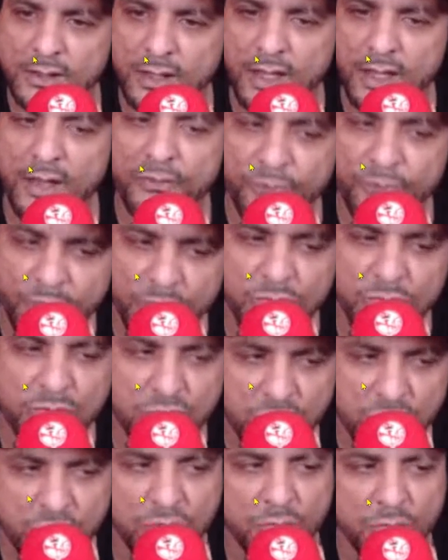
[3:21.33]
I feel you
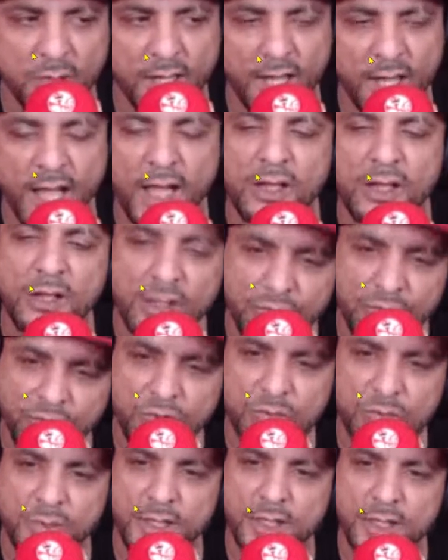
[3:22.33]
too, man. I love
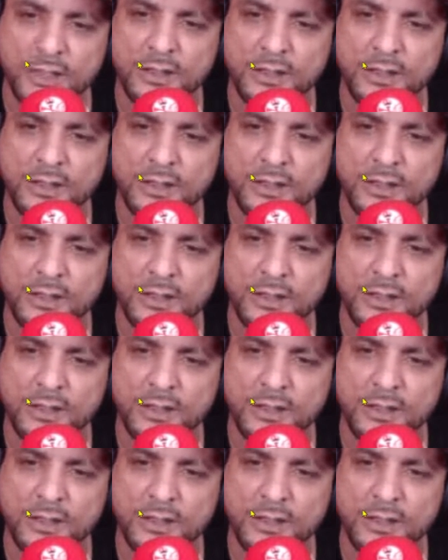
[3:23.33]
you, man.